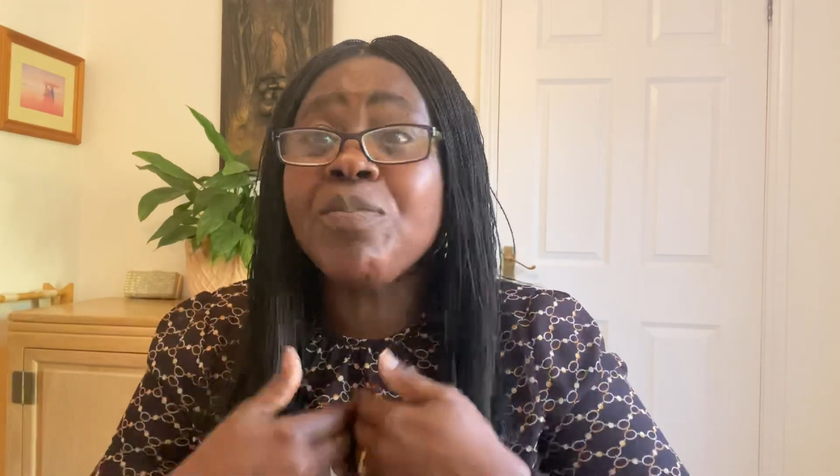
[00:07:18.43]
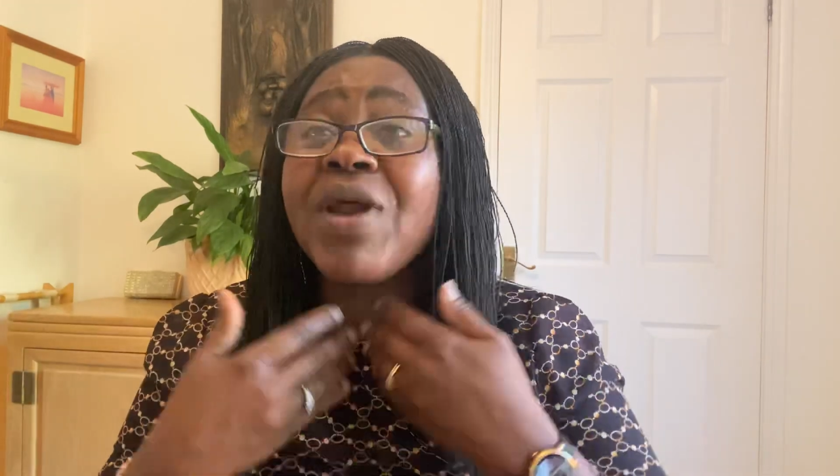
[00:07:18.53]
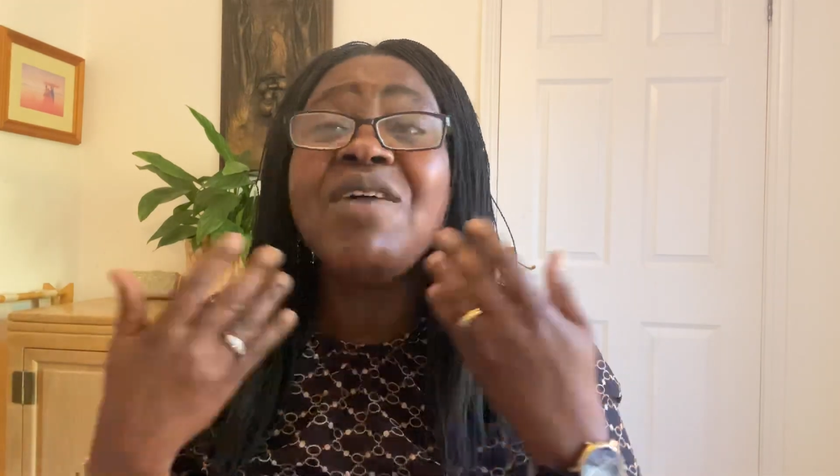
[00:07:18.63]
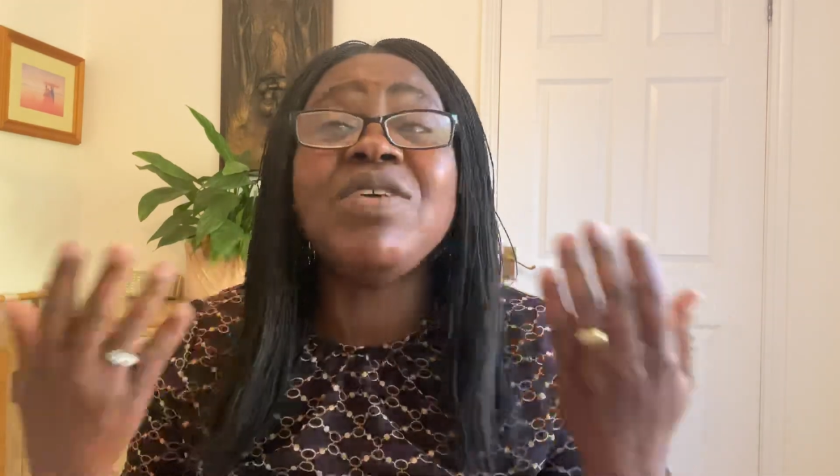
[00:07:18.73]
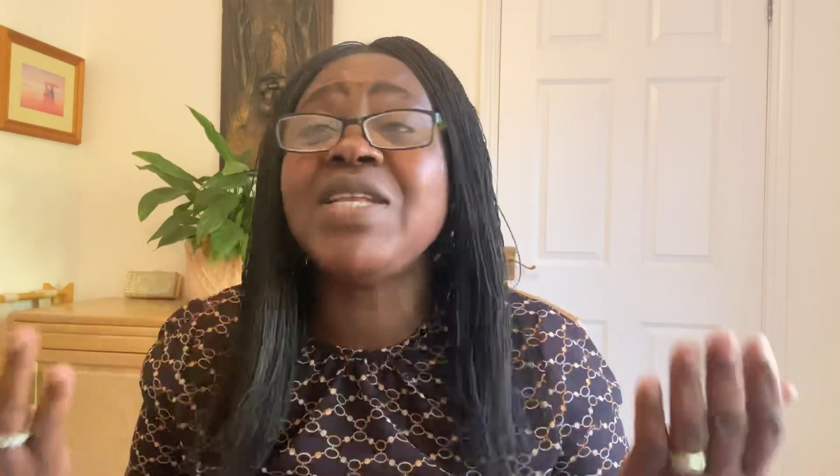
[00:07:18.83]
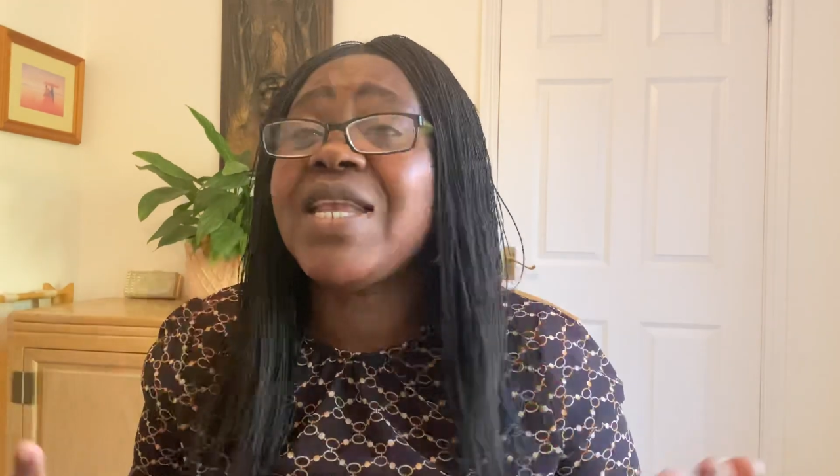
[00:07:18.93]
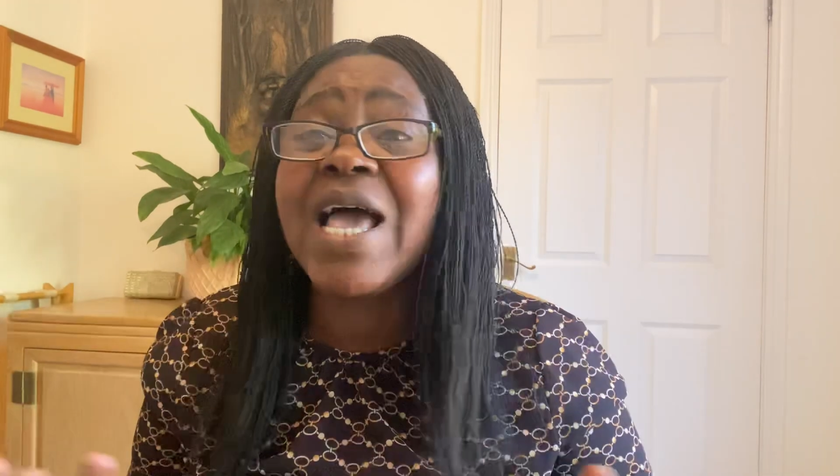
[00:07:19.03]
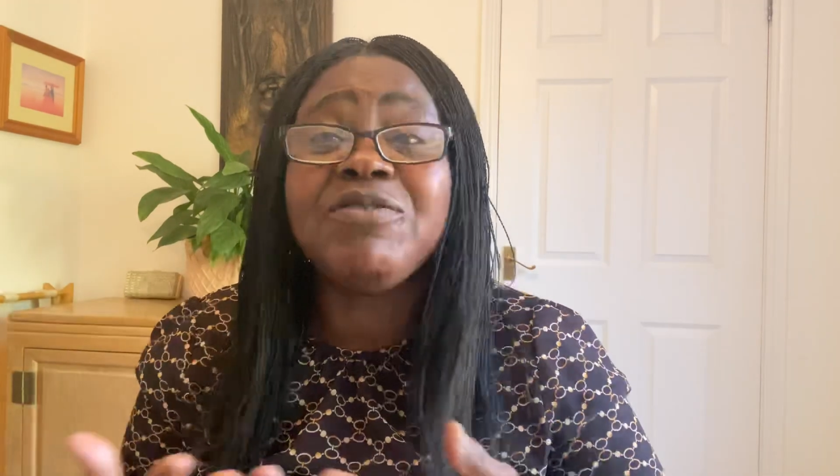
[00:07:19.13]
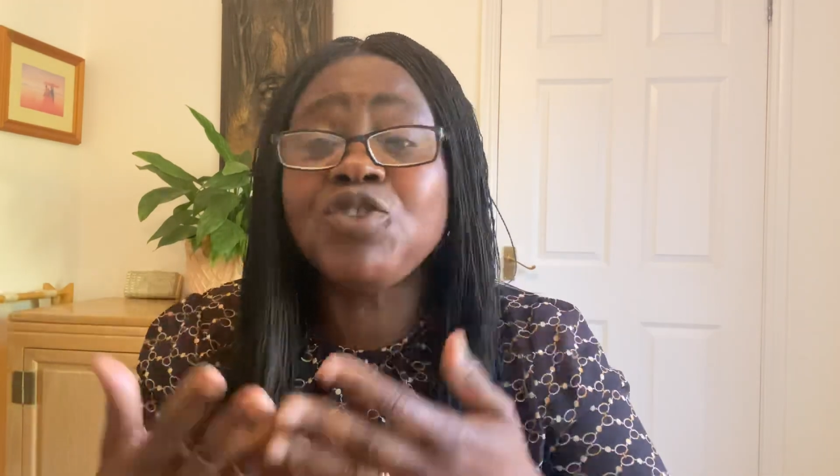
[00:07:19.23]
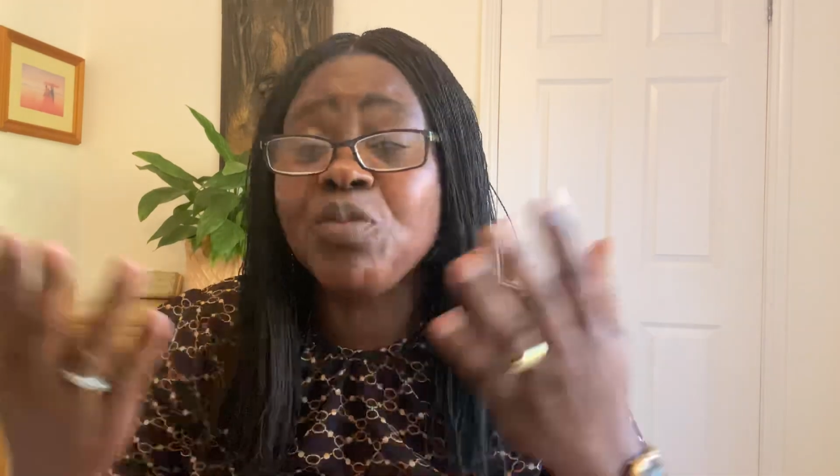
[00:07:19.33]
private
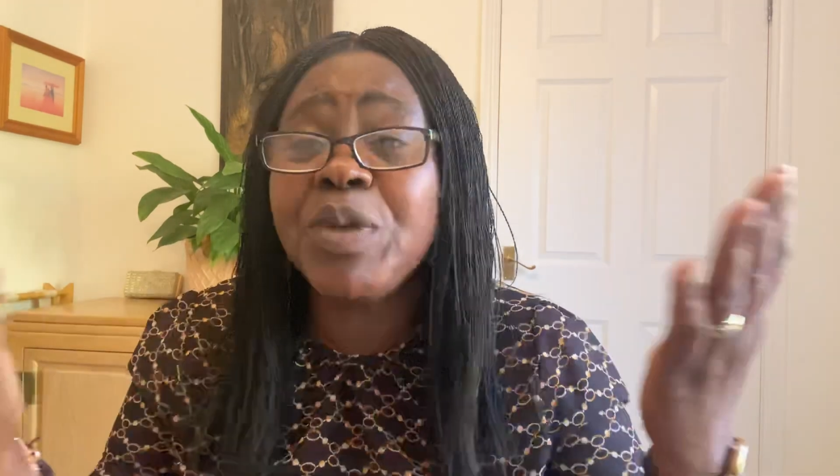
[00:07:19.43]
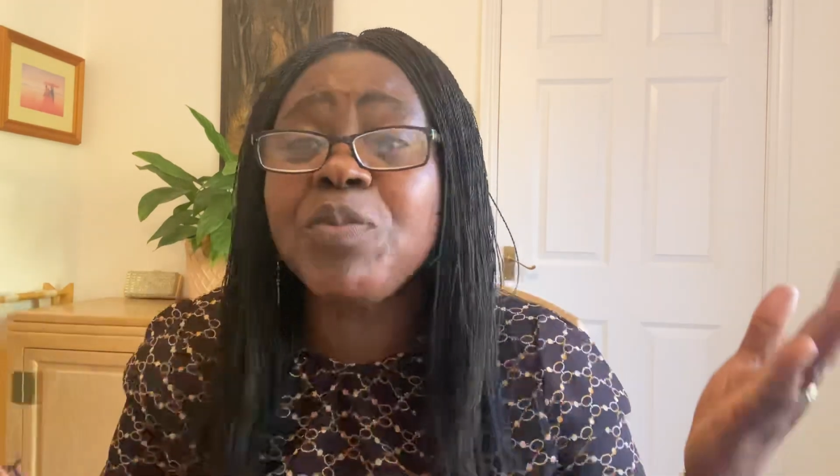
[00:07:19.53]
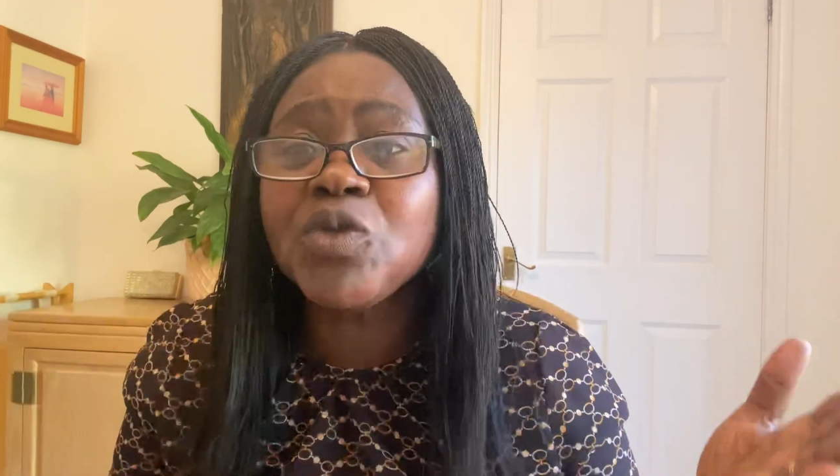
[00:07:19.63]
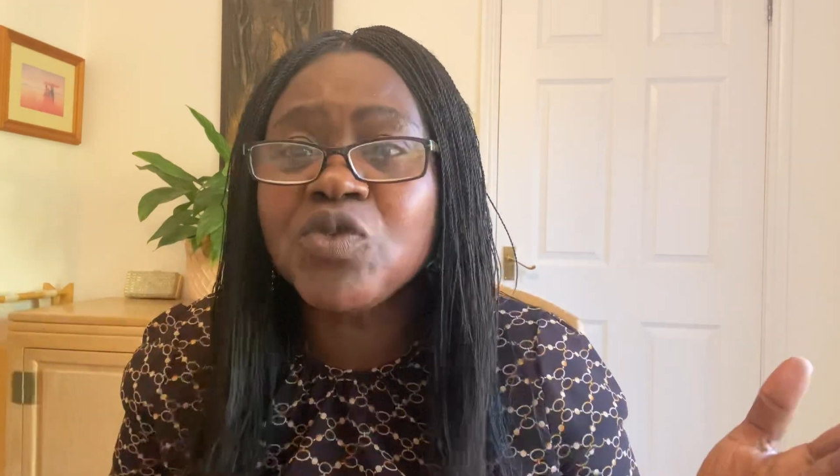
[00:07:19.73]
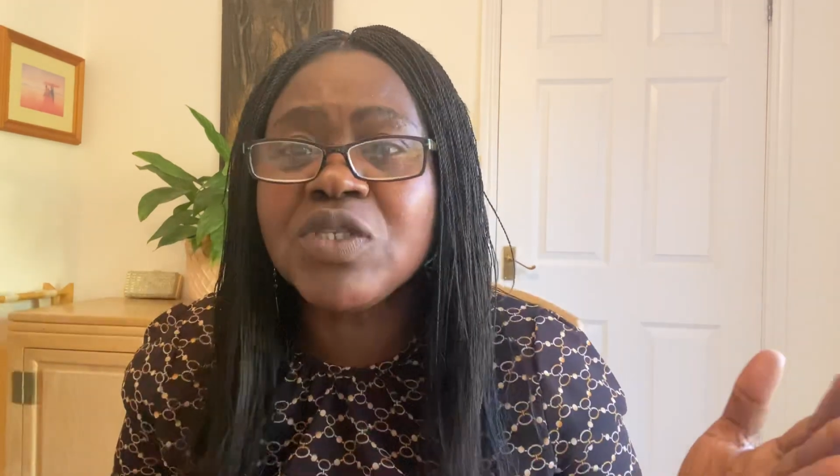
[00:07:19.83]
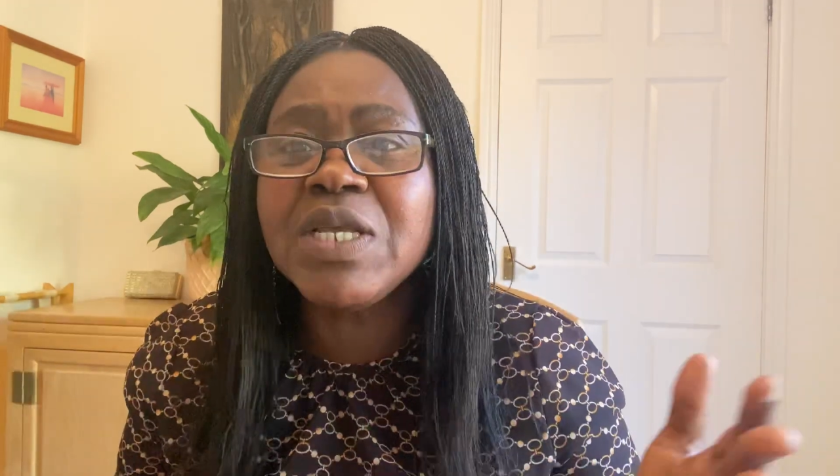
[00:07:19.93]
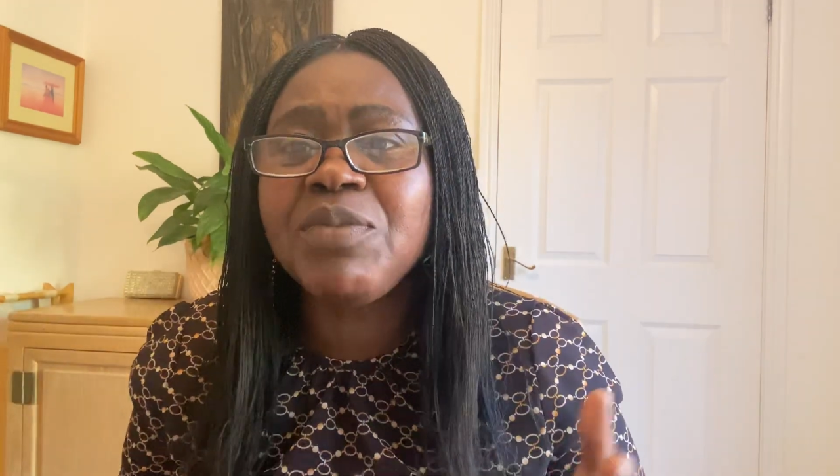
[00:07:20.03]
life to people to see.